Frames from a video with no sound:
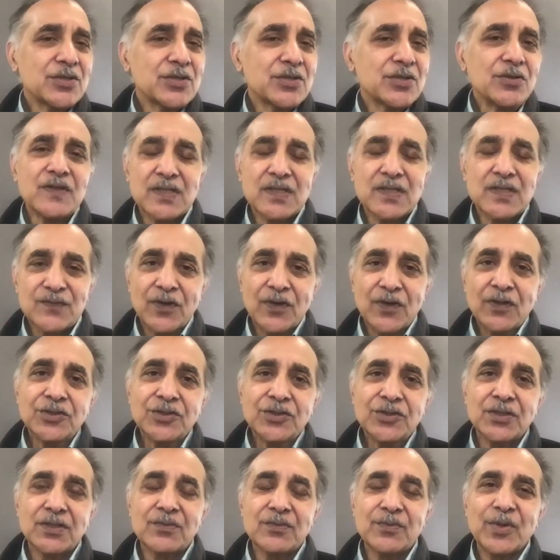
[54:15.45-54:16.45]
of
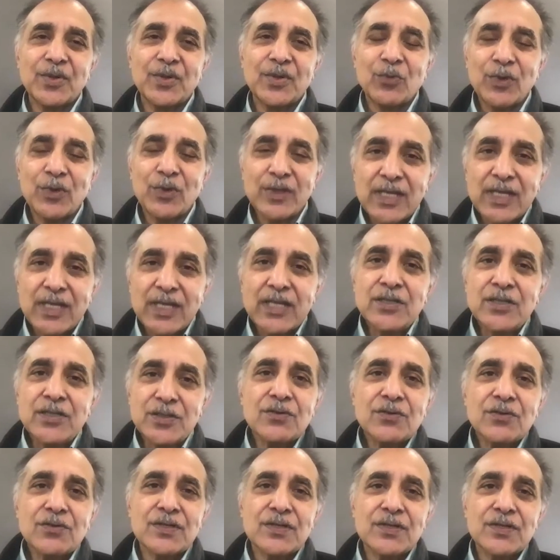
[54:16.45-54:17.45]
dysfunction, but what they
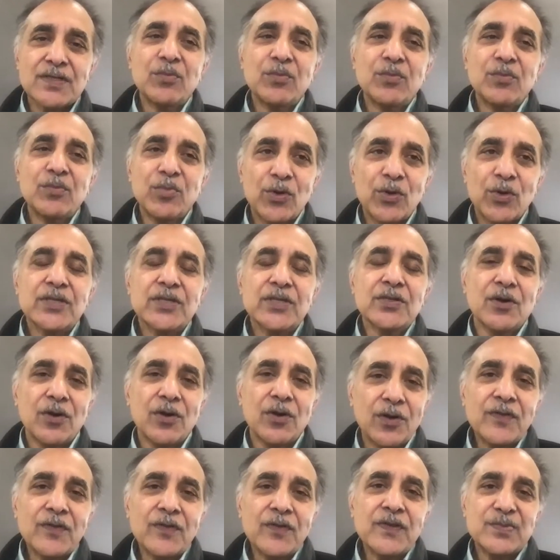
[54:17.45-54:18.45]
do is they point to
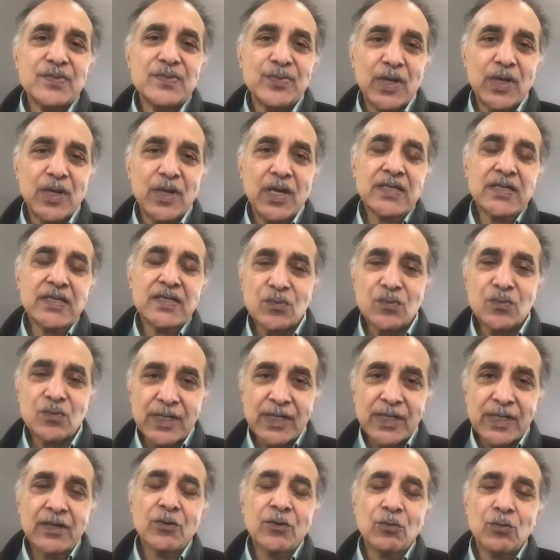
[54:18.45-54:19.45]
all the spots
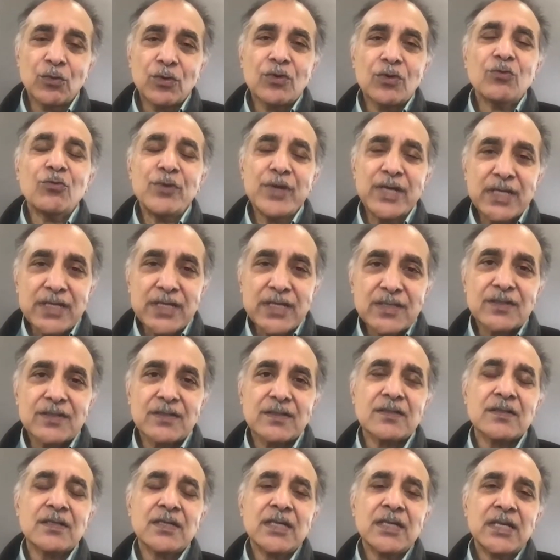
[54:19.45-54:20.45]
where were we
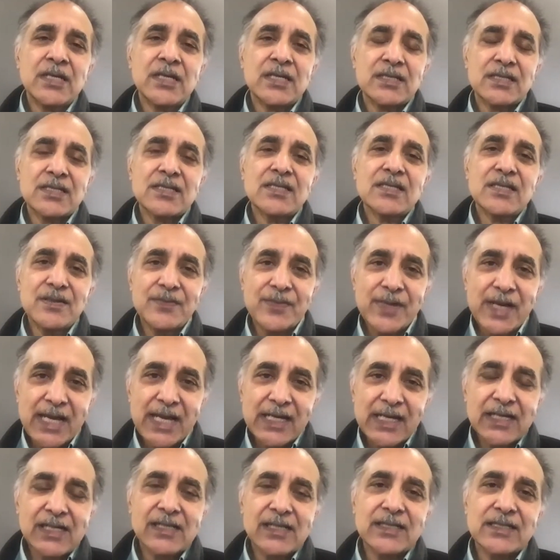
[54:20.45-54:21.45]
to
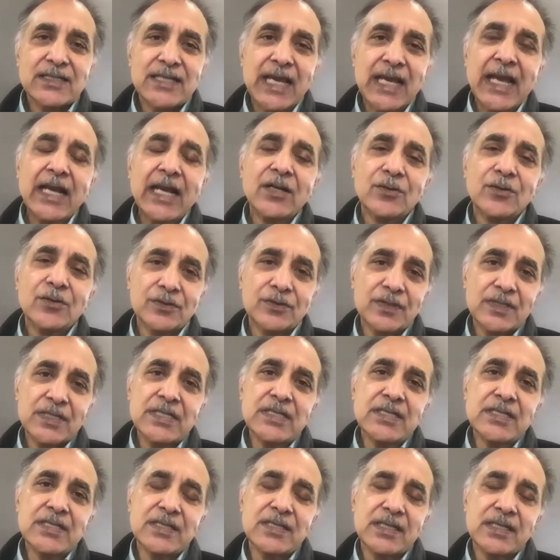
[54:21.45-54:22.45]
systematically tackle
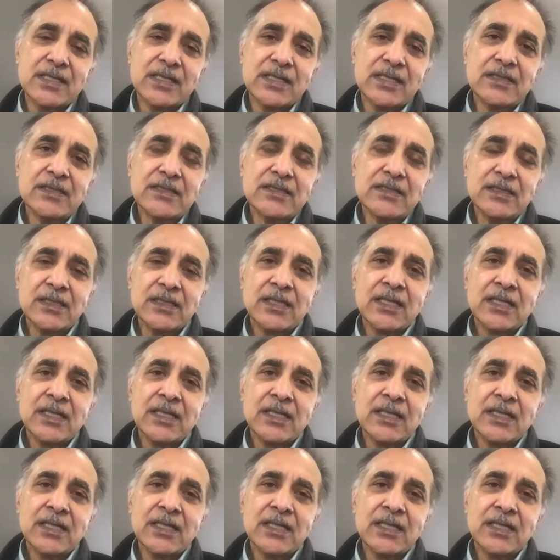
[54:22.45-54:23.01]
these things